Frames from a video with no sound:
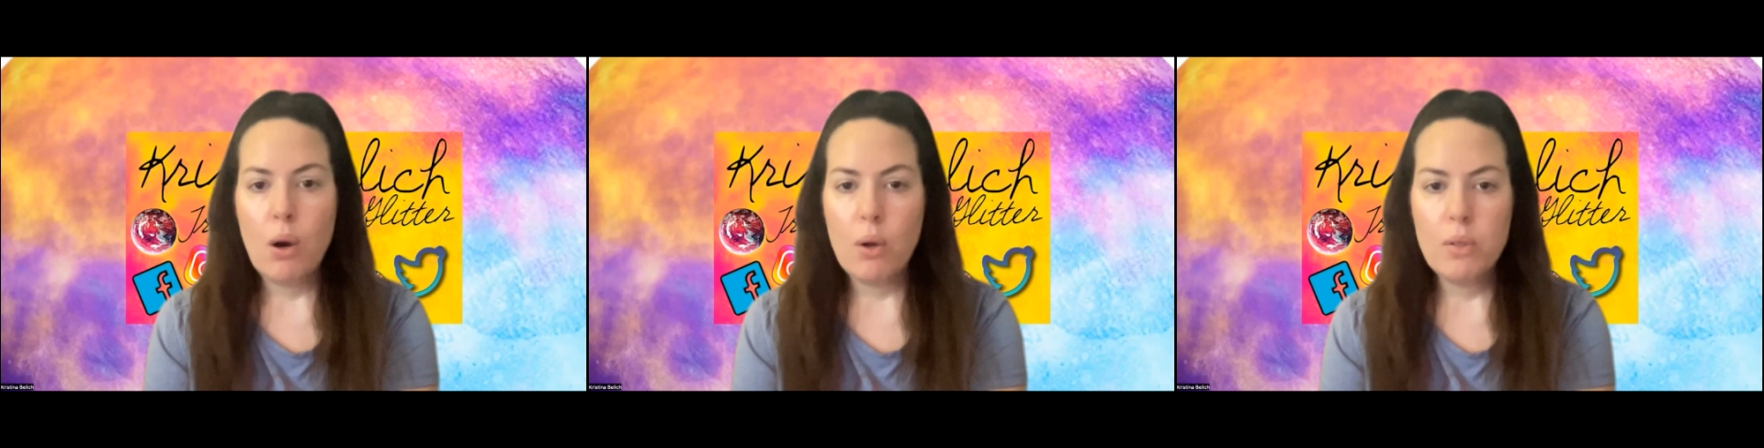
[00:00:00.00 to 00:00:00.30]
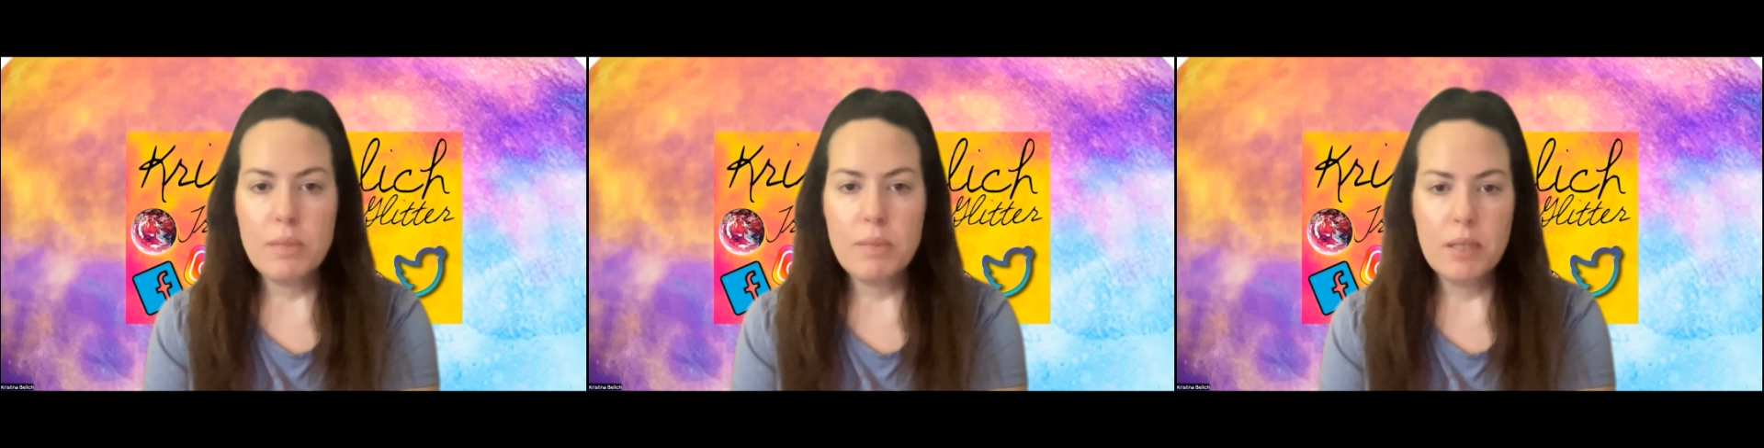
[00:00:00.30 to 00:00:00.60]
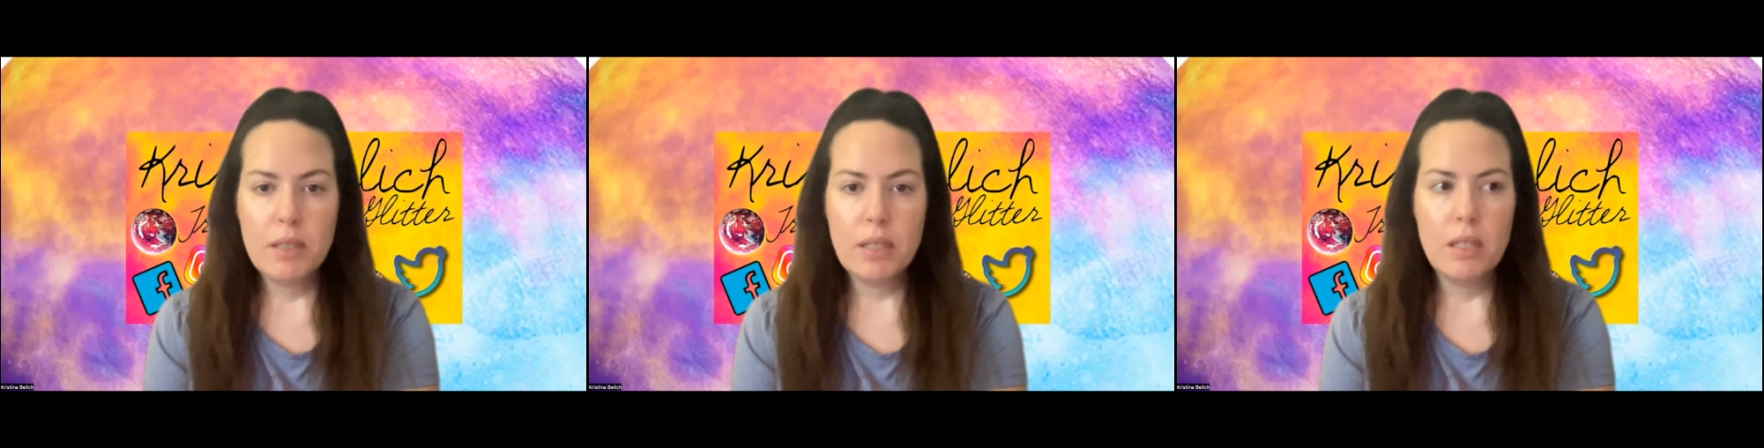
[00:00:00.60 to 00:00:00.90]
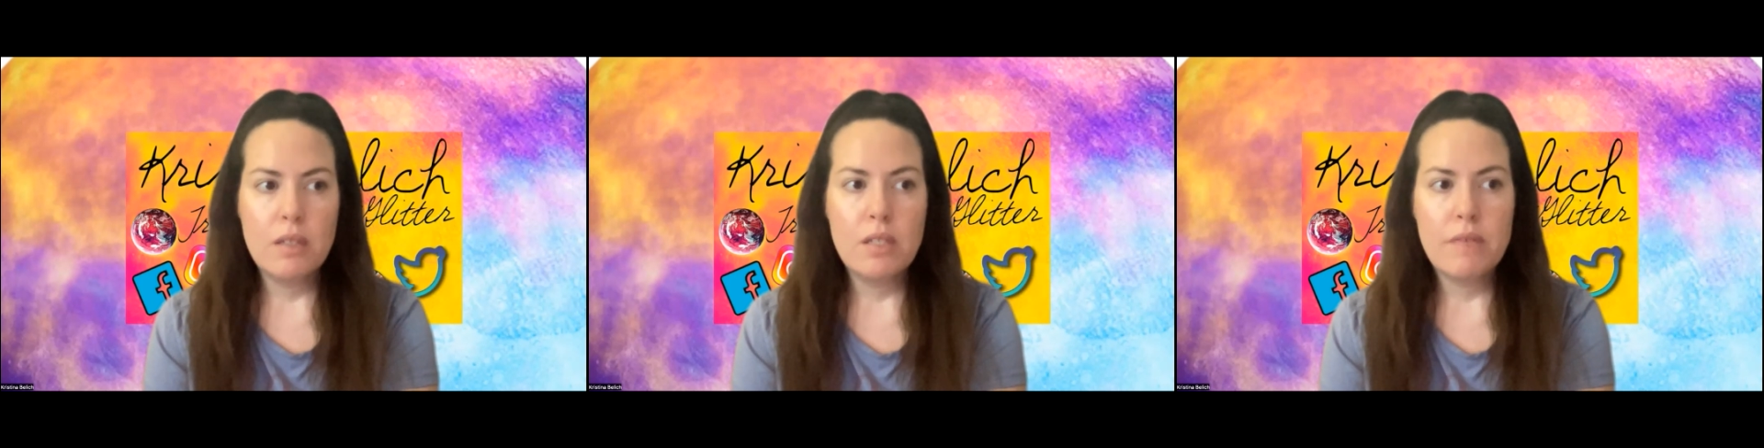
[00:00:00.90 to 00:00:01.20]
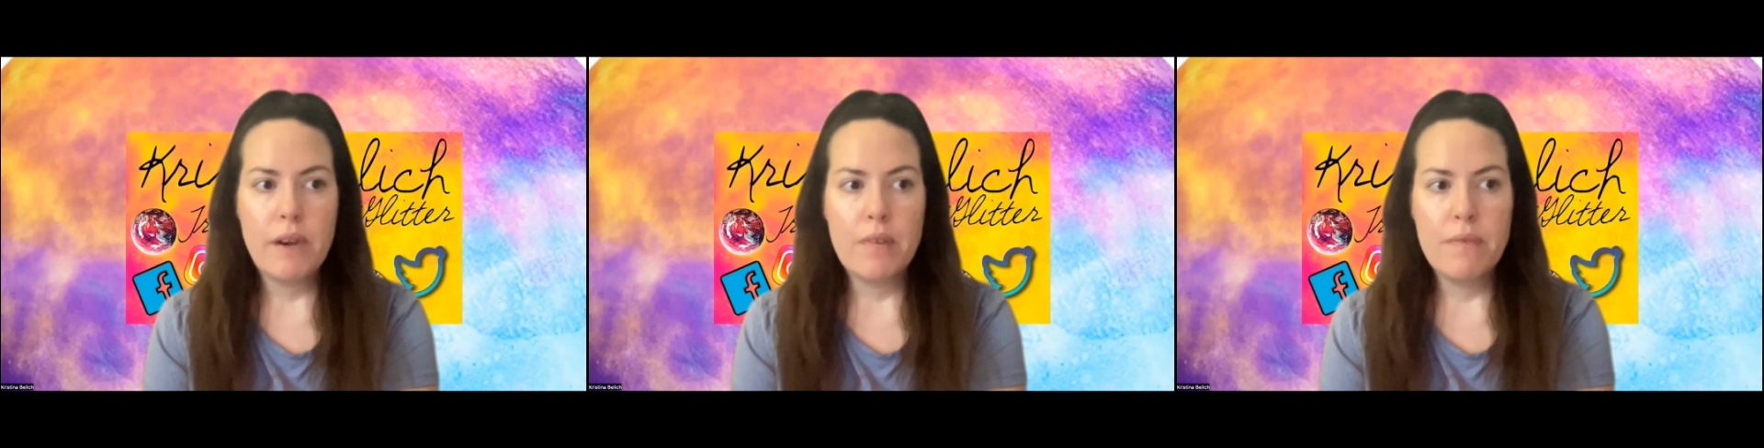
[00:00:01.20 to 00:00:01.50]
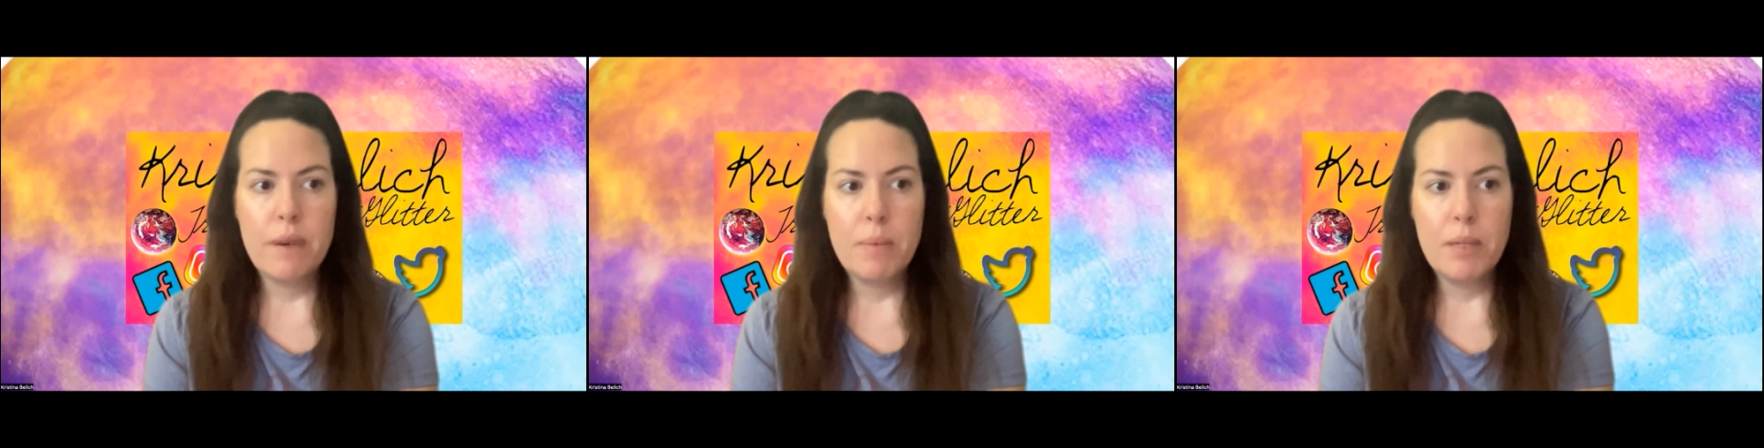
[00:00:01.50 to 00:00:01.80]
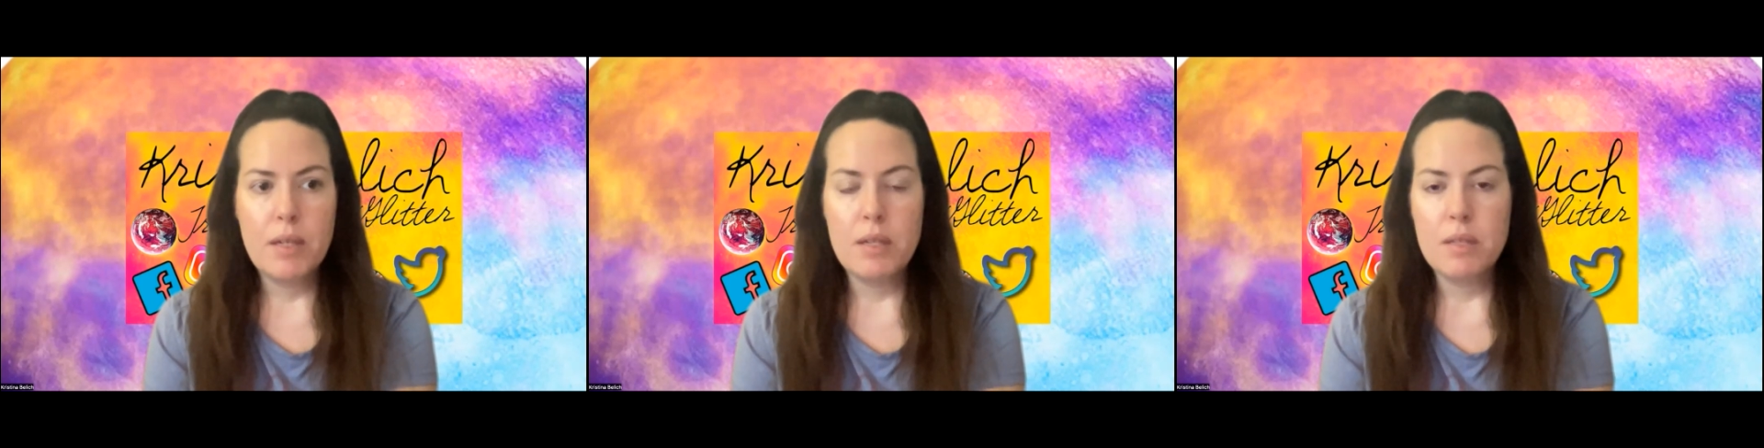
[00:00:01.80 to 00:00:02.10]
ultimately the divine
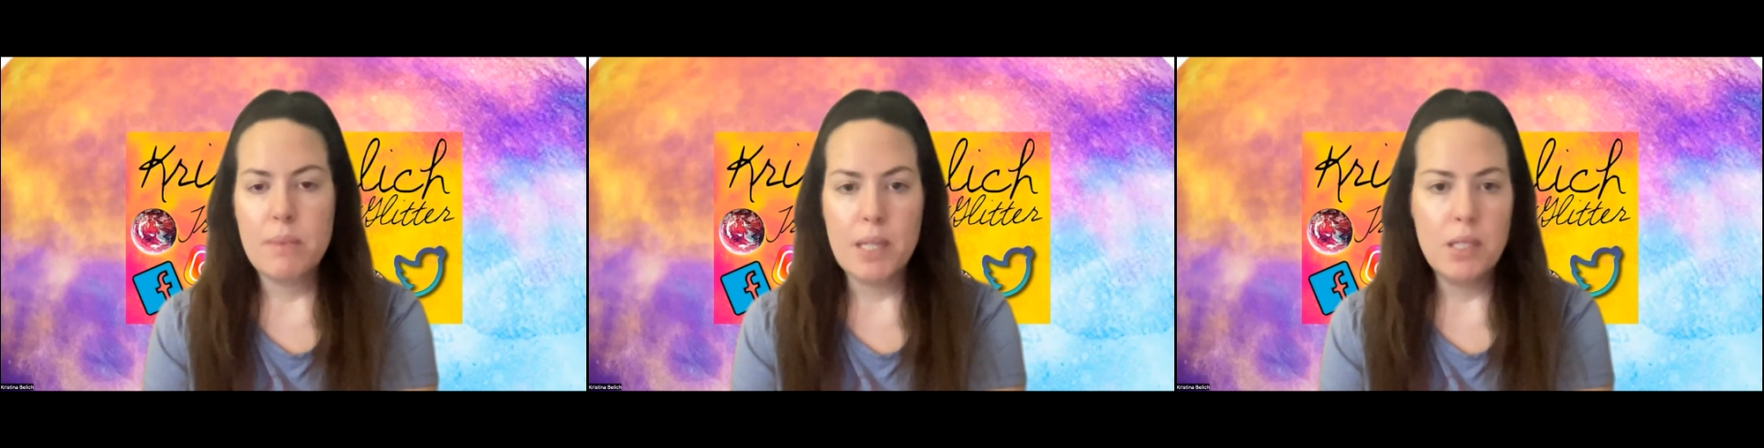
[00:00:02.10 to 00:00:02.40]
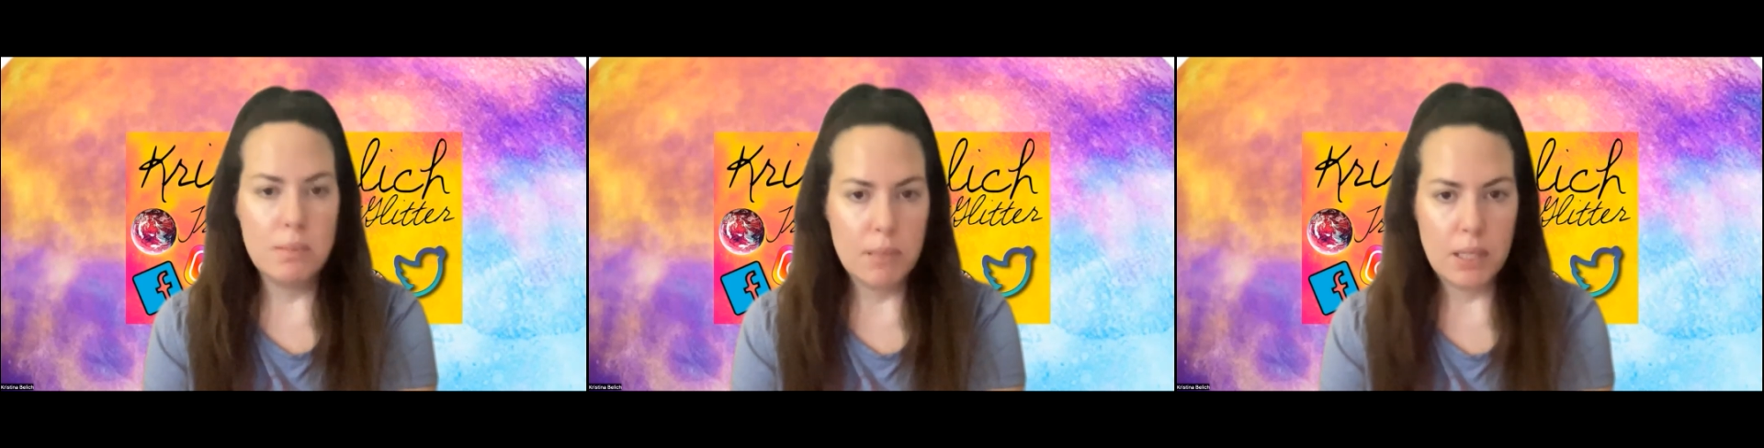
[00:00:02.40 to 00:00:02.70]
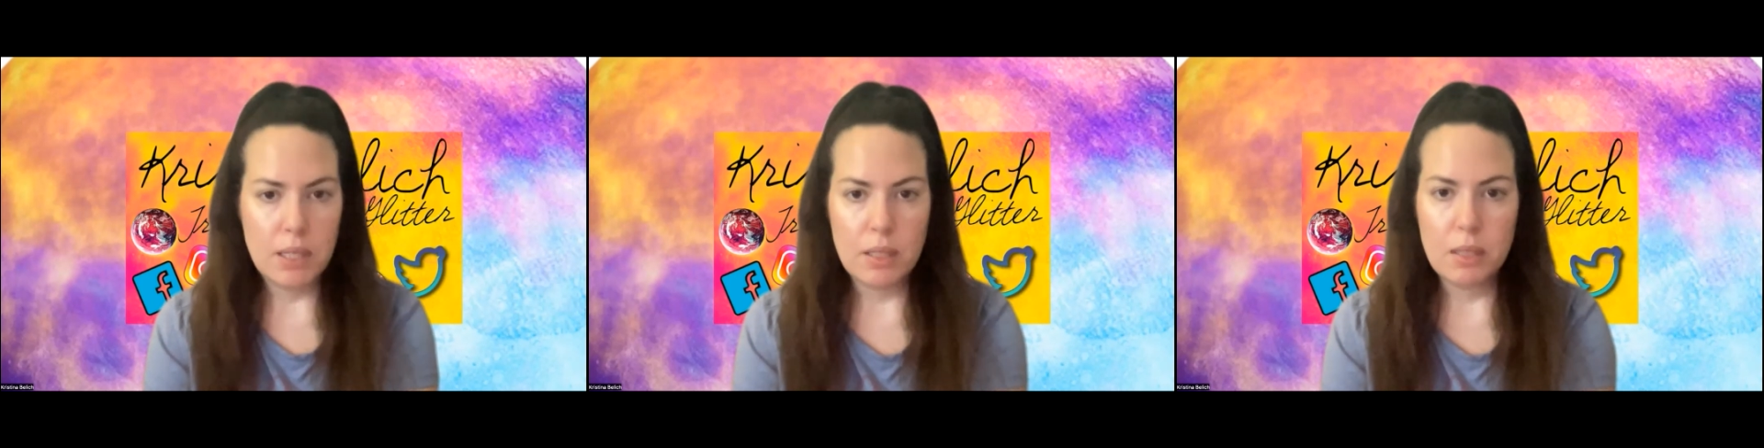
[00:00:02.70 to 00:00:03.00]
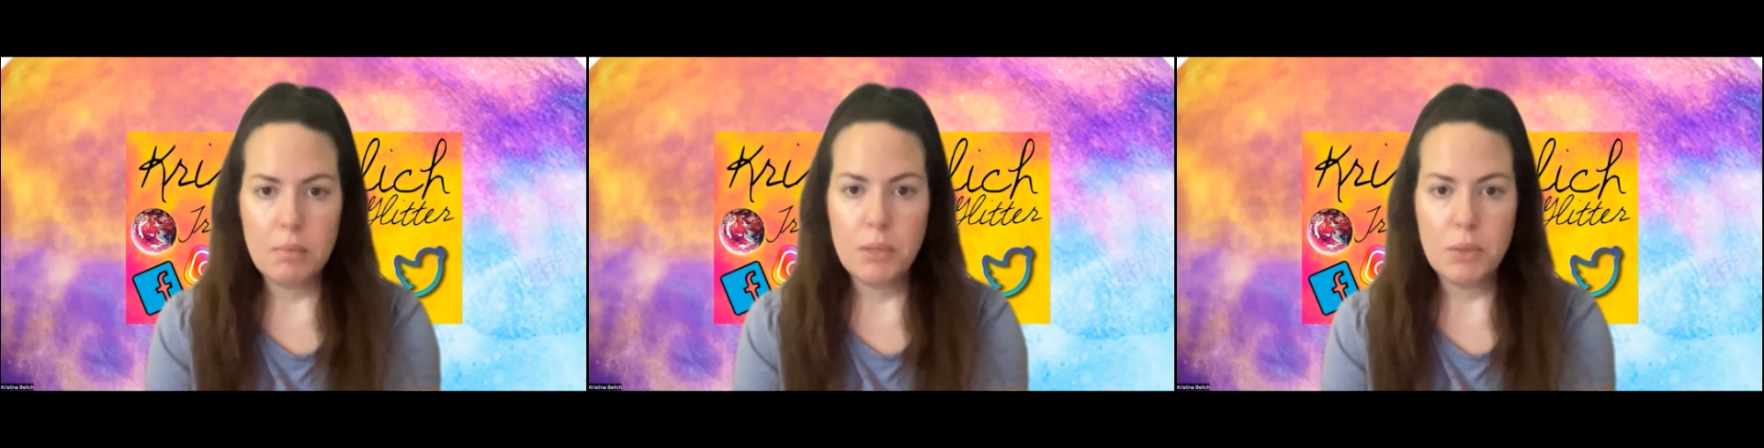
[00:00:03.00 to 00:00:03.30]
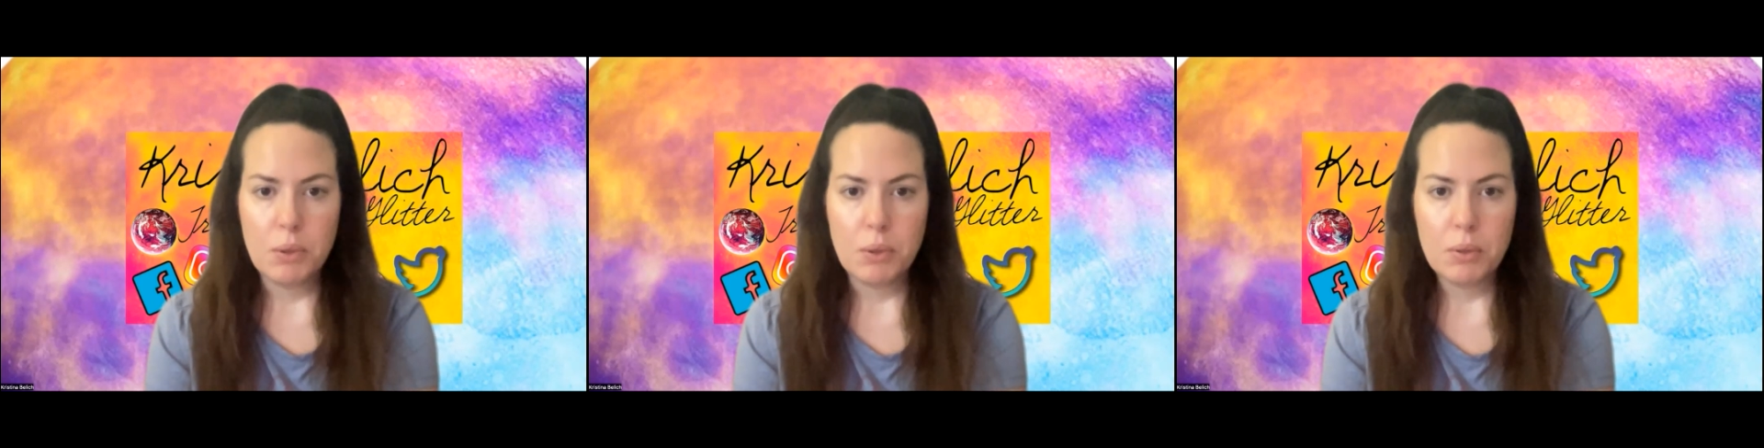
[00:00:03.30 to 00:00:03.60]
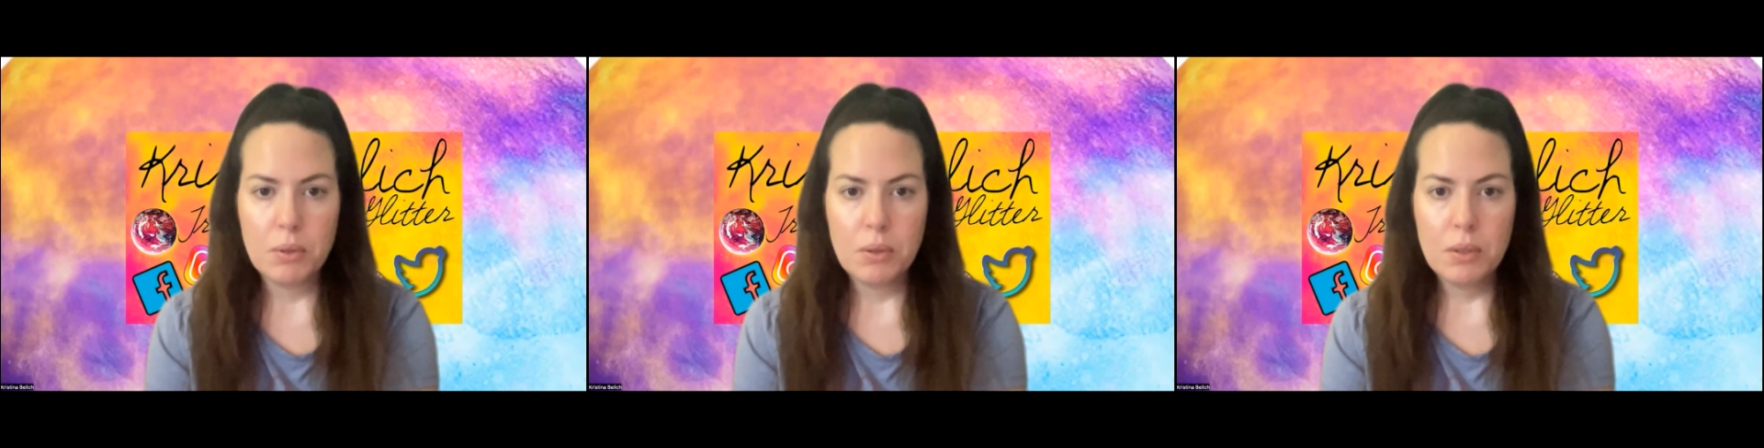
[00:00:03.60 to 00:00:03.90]
feminine is meant to be the communal